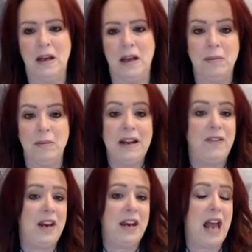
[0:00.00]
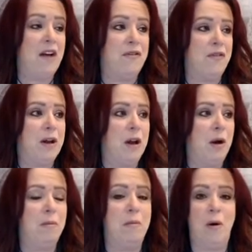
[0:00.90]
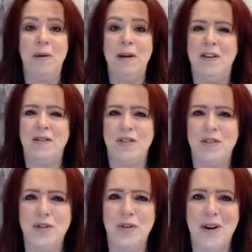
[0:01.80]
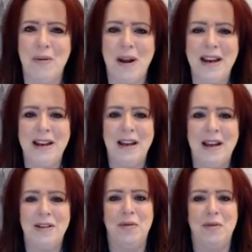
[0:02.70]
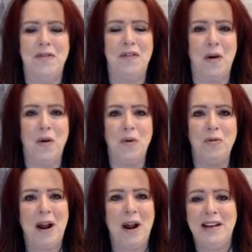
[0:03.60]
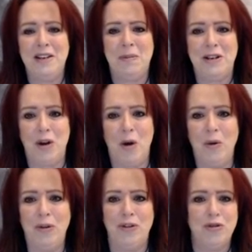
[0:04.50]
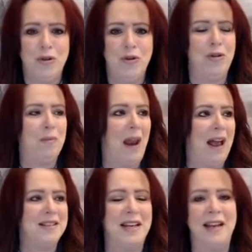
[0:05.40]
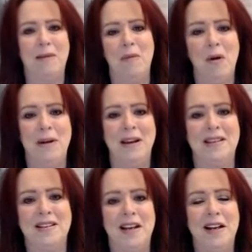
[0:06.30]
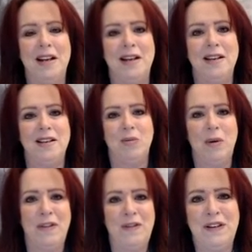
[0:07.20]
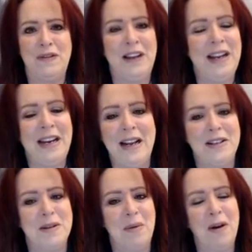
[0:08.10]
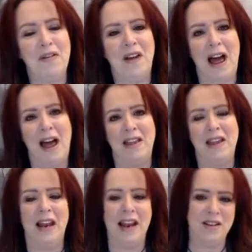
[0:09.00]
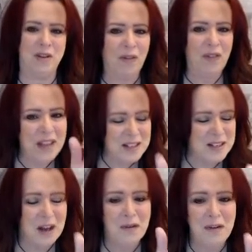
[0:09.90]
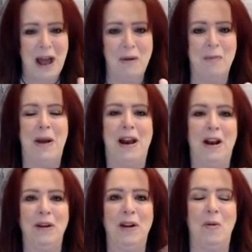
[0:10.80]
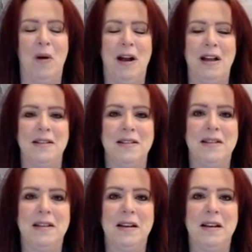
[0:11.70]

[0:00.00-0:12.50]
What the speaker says: I believe that in every moment there's a story waiting to unfold, waiting to be told, a truth, a blessing, a moment as swift and fleeting as a butterfly that lands on this flower petal only once.